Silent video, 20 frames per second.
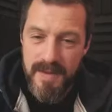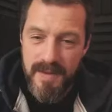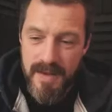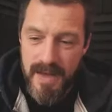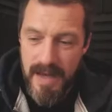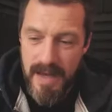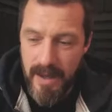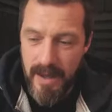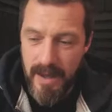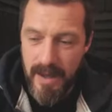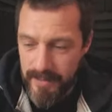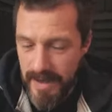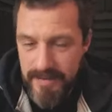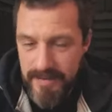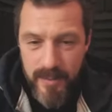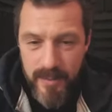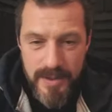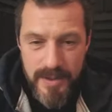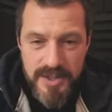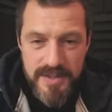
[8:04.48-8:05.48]
Aaron,
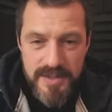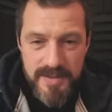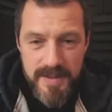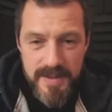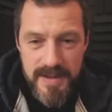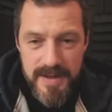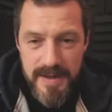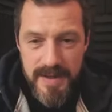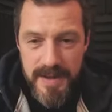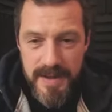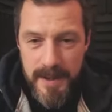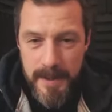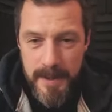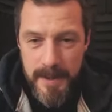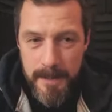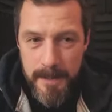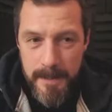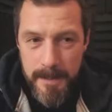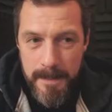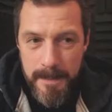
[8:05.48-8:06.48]
last question.
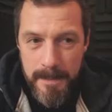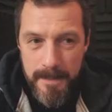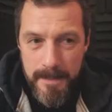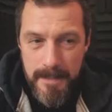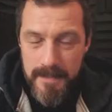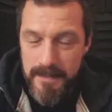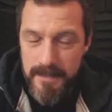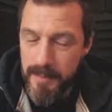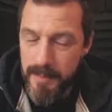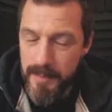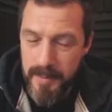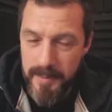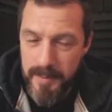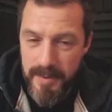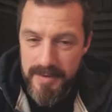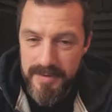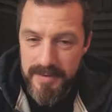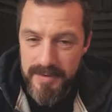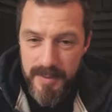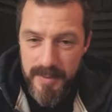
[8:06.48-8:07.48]
Super
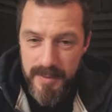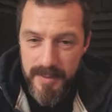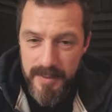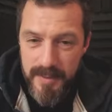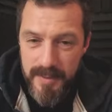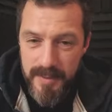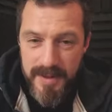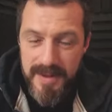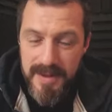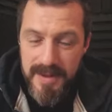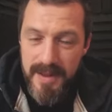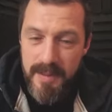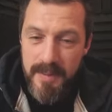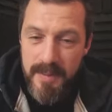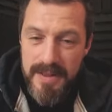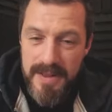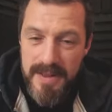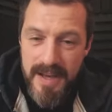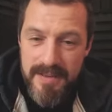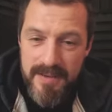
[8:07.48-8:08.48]
impressive, by the way.
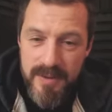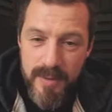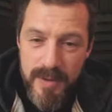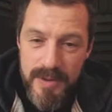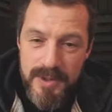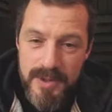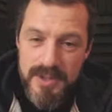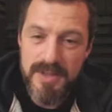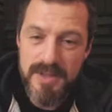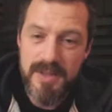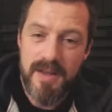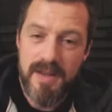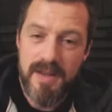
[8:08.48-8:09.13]
But last question.